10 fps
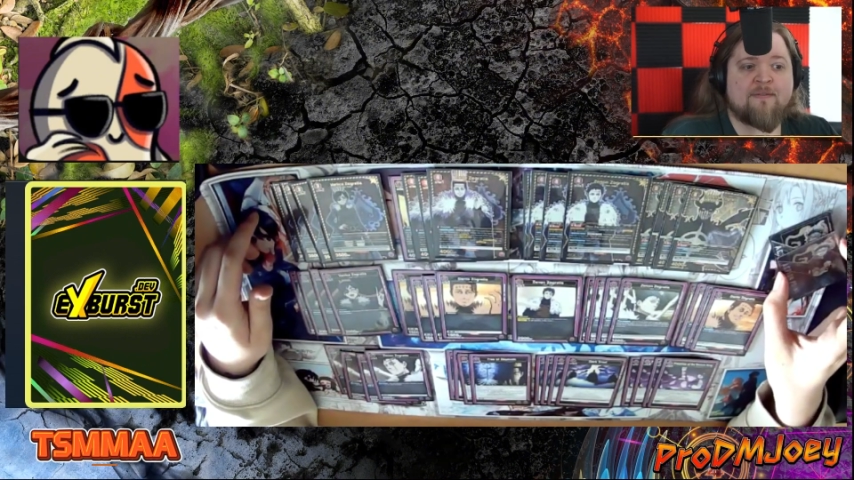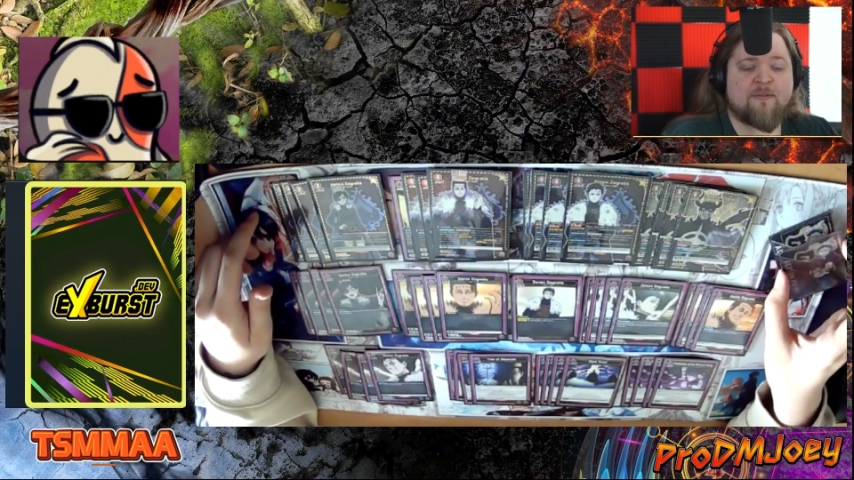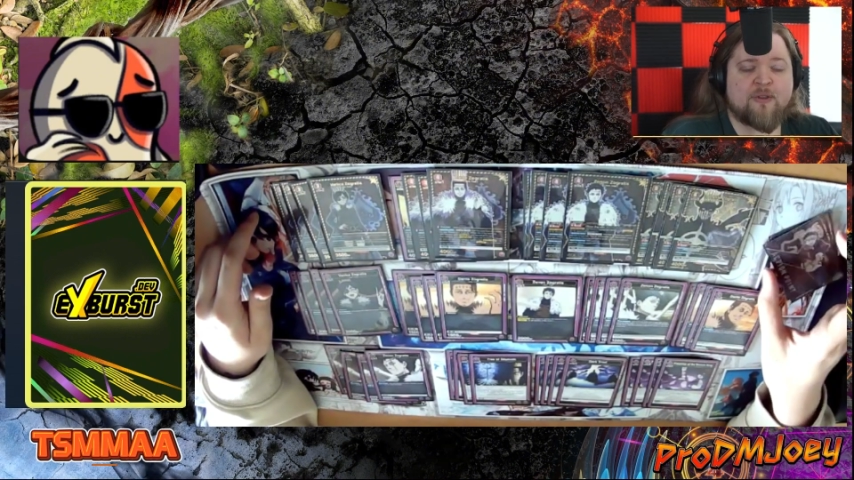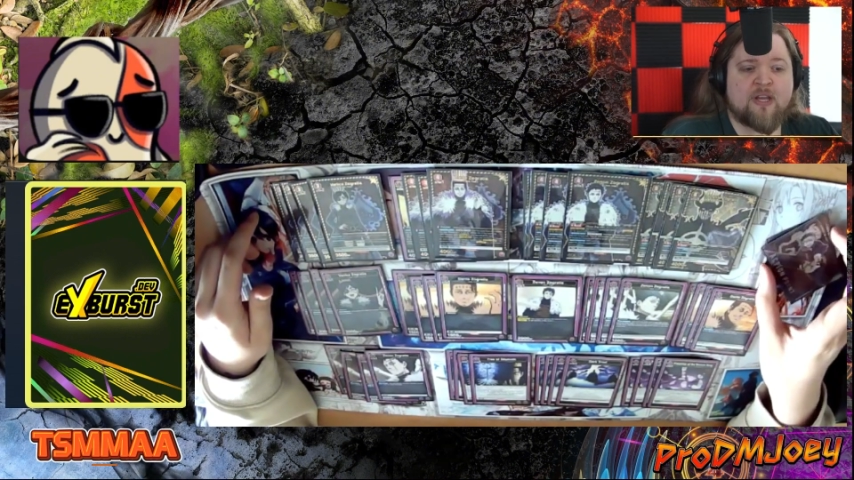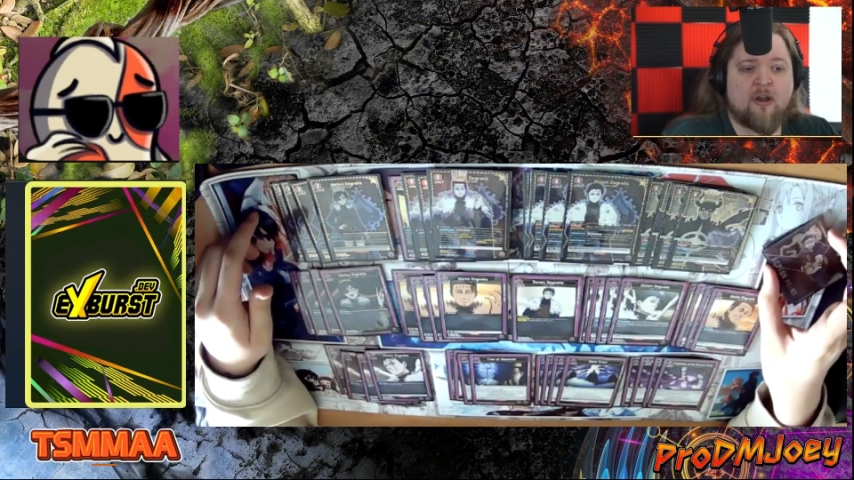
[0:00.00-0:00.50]

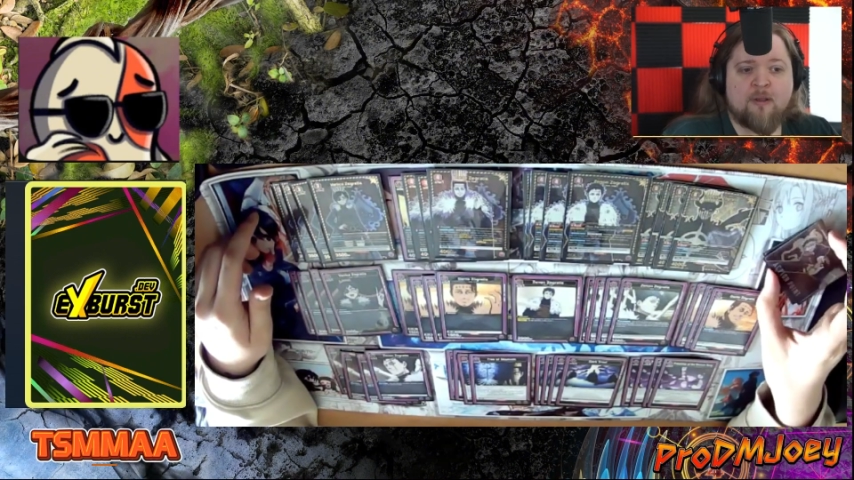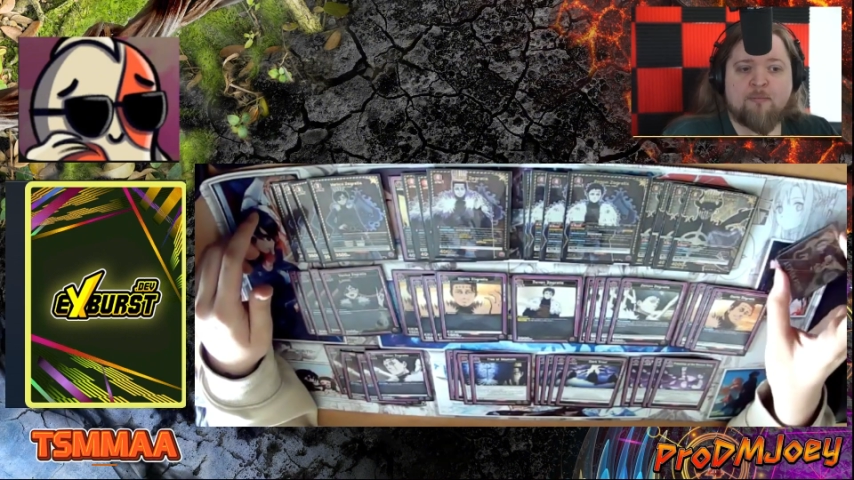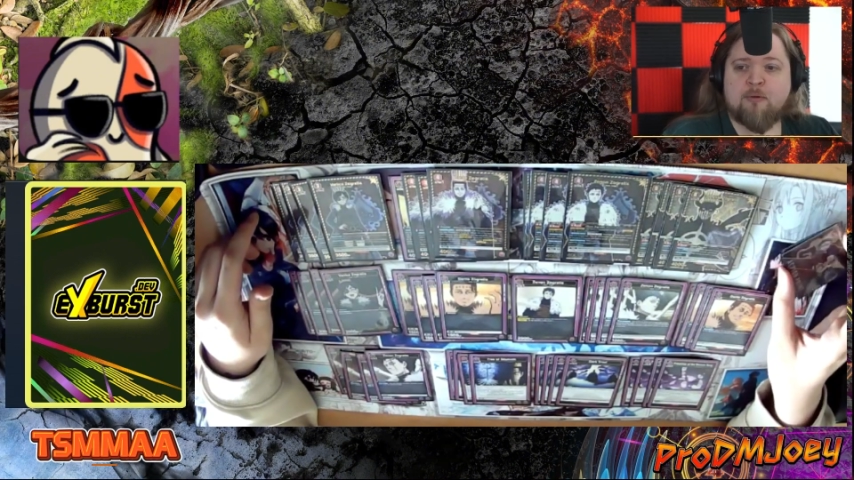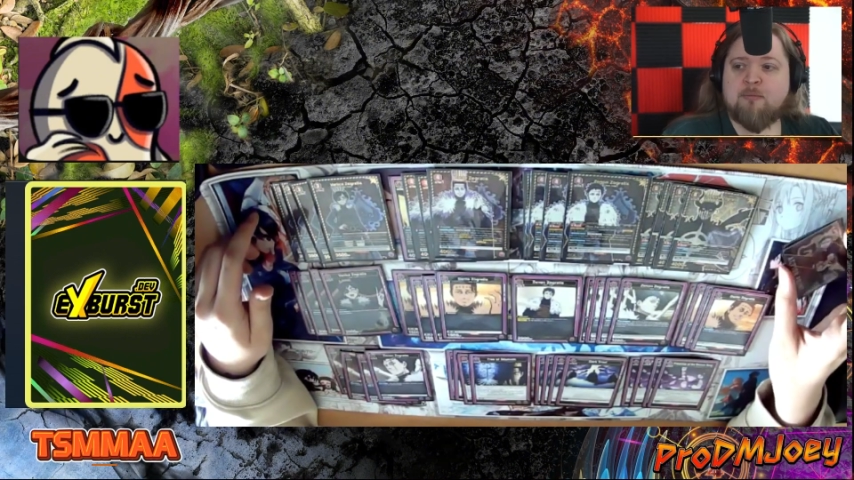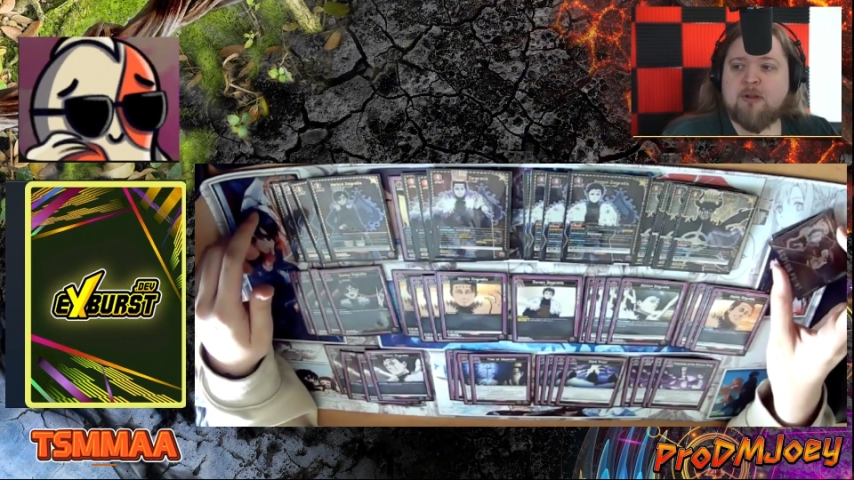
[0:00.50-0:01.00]
for the
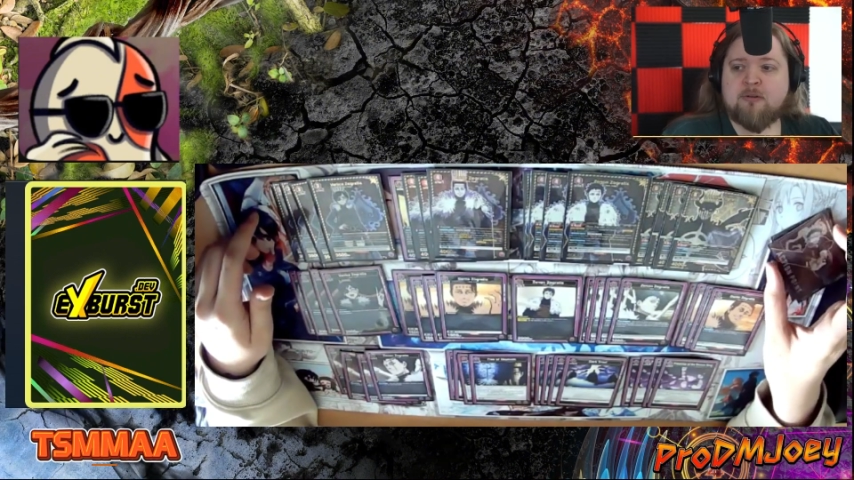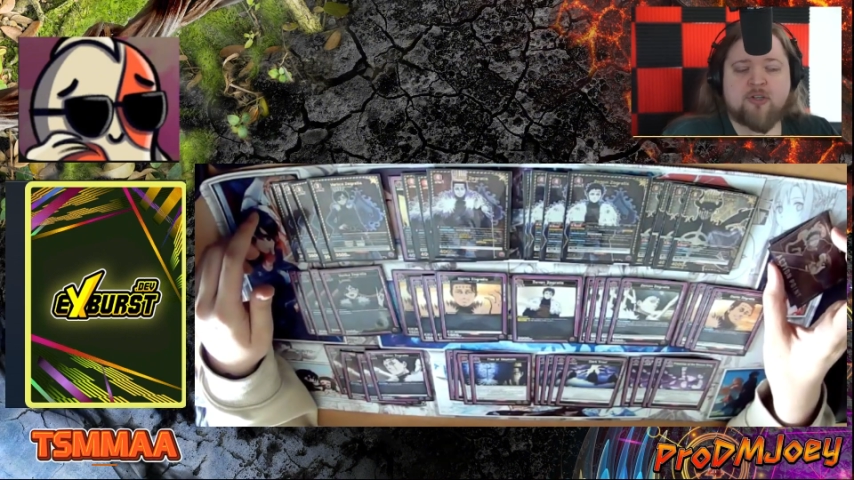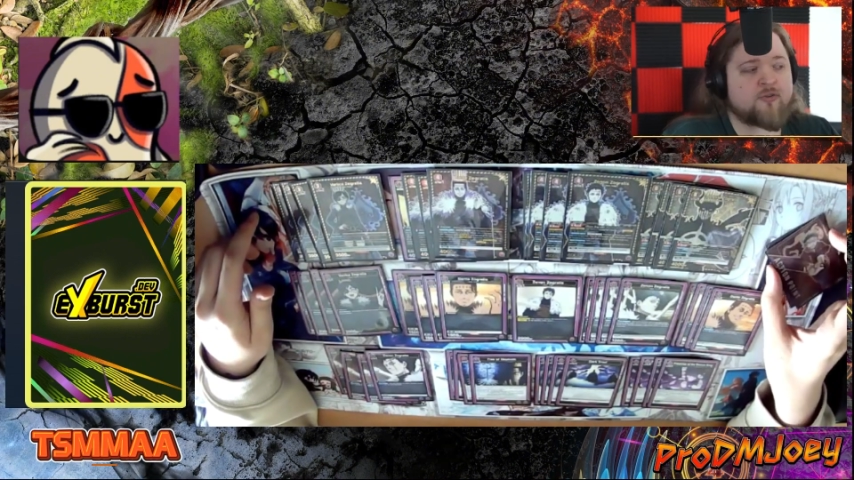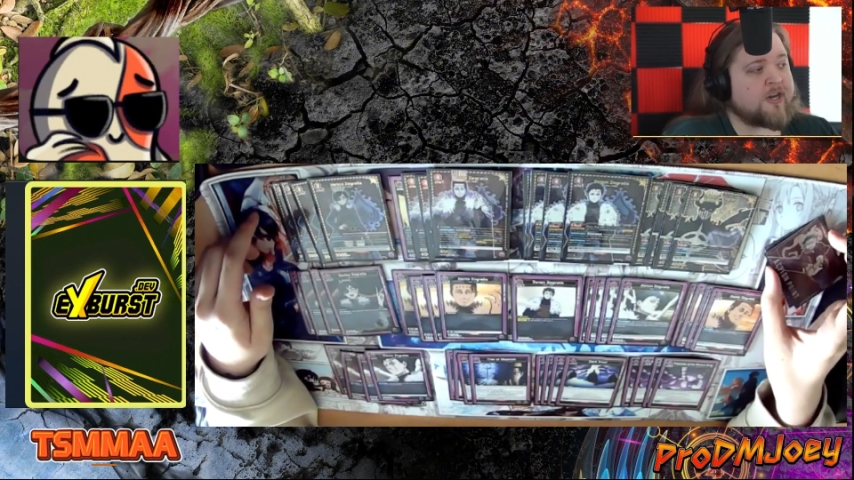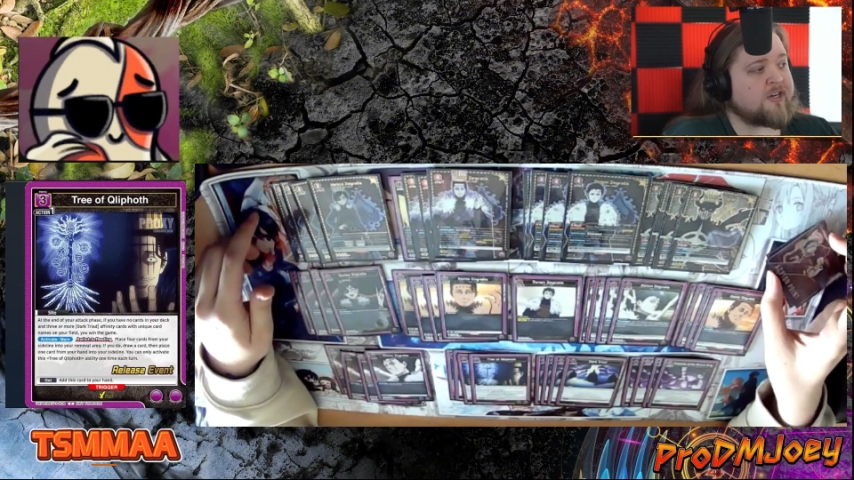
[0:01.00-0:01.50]
hyper mill
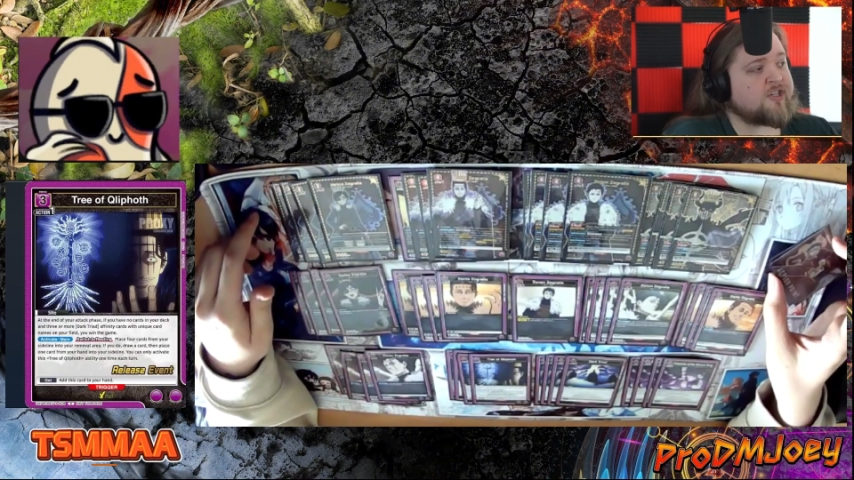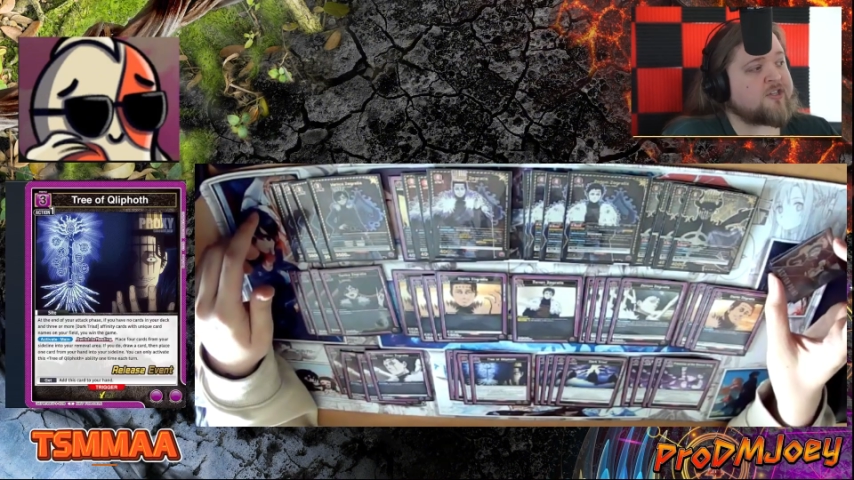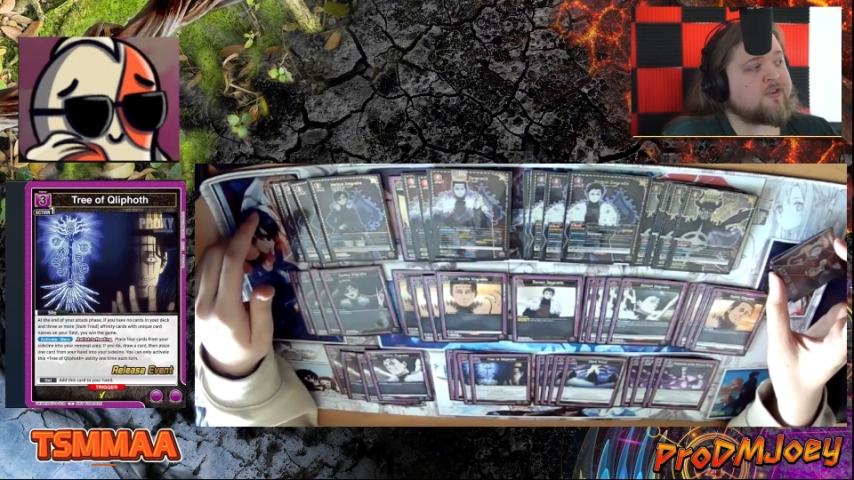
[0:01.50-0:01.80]
strategy